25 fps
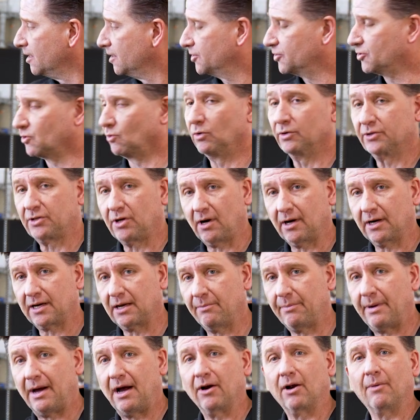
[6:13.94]
So we'll talk
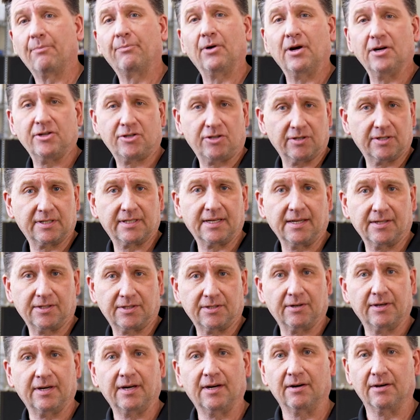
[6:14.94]
about a pressure
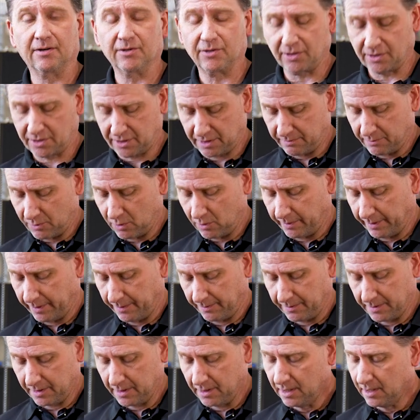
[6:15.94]
sensor here in just a moment.
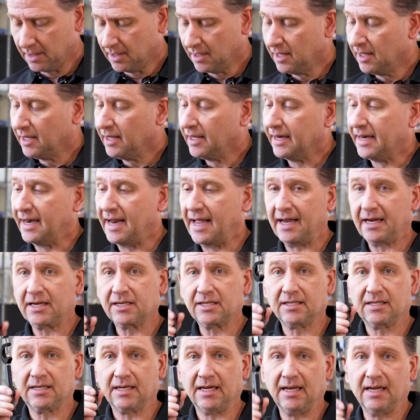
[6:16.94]

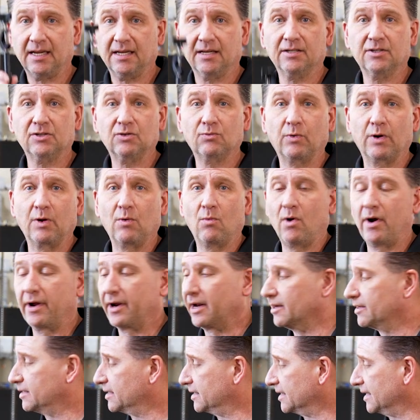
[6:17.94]
Next is we want
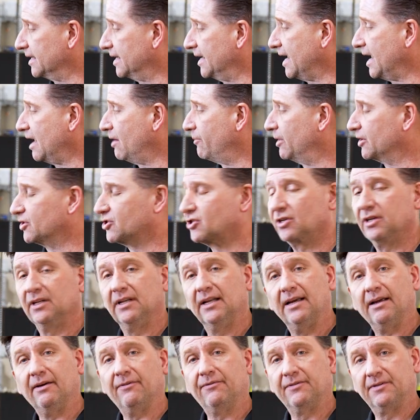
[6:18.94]
to see how much
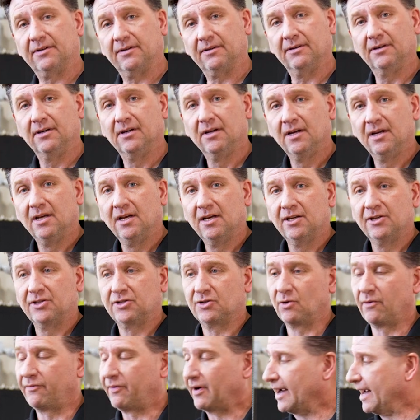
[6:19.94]
lift.
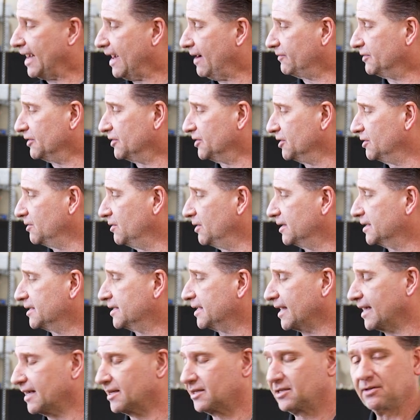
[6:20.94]
So if I have to do a
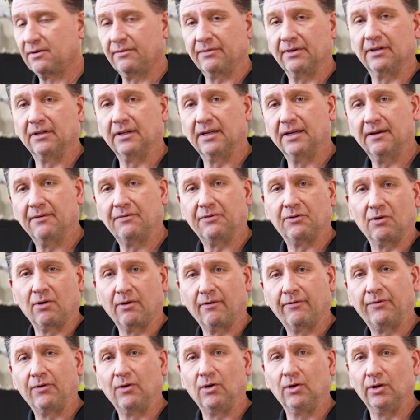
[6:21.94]
test of a lift or
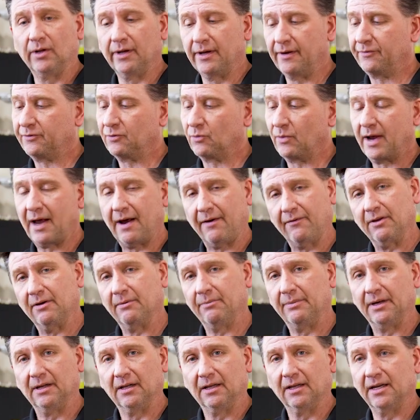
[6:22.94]
a full lift, we have the
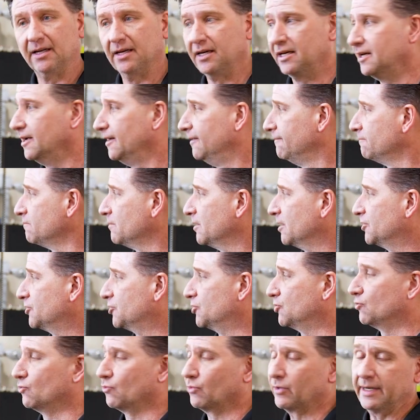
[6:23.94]
ability
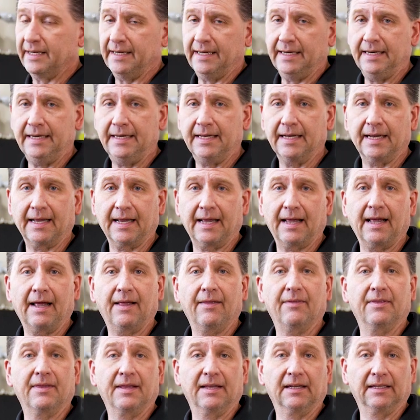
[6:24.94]
to read
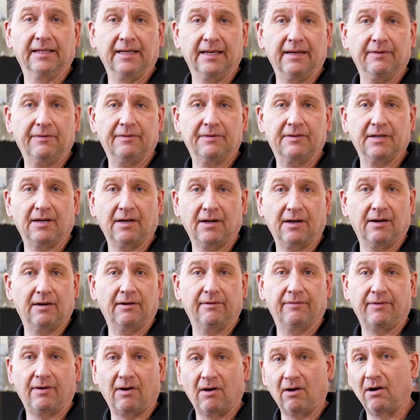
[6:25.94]
the lift
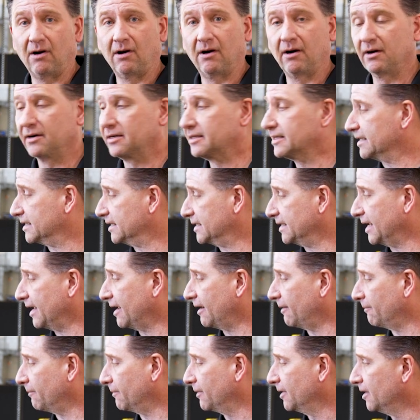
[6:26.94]
of our
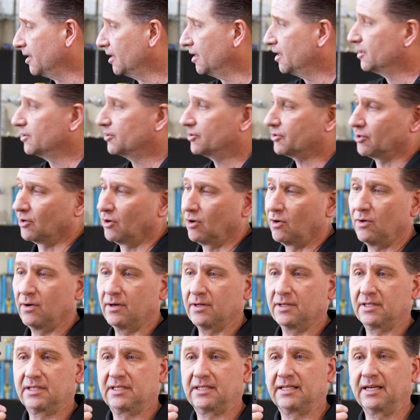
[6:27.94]
stem. So
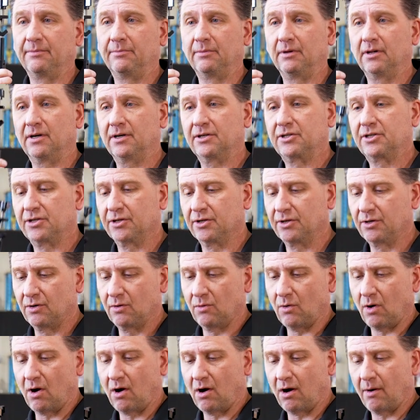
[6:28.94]
similar
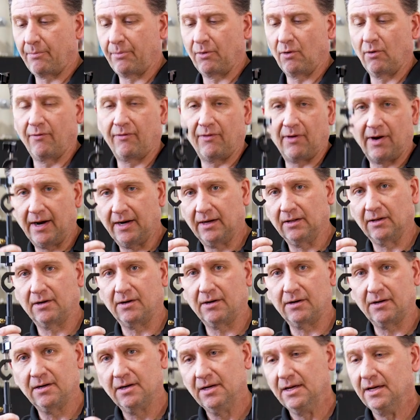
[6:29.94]
to our
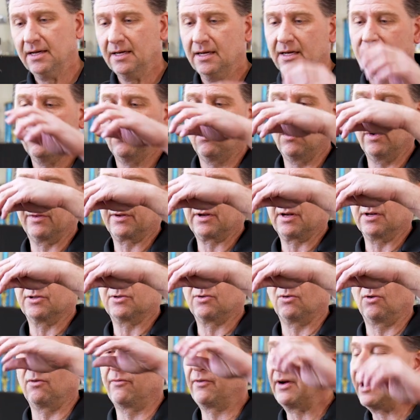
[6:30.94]
profiler with
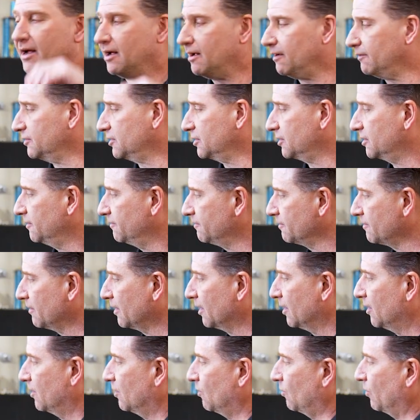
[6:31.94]
control valves,
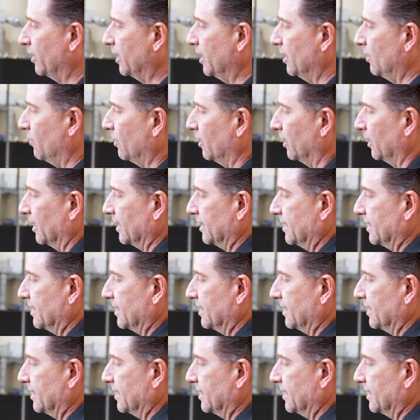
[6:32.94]
we will